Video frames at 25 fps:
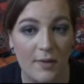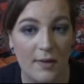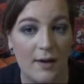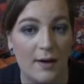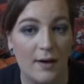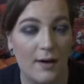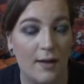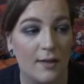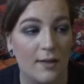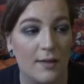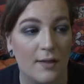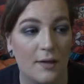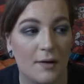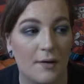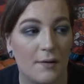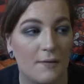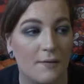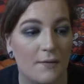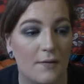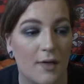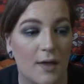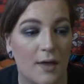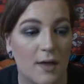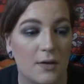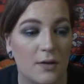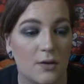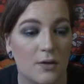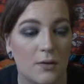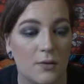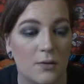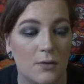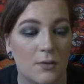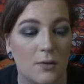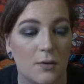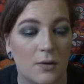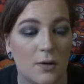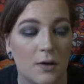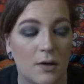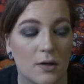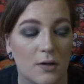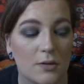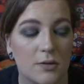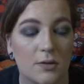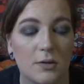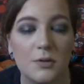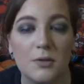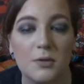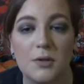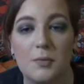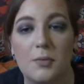and I love that you are
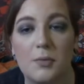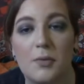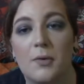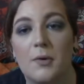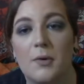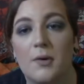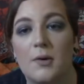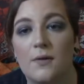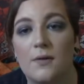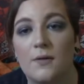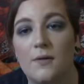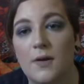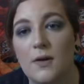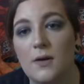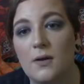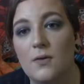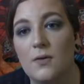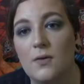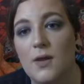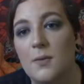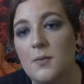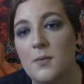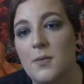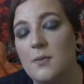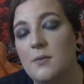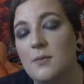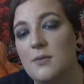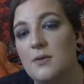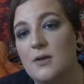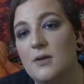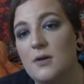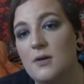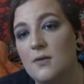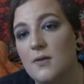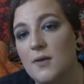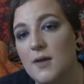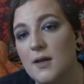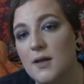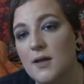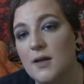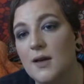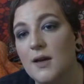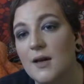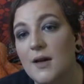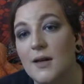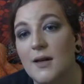so supportive and you let people know that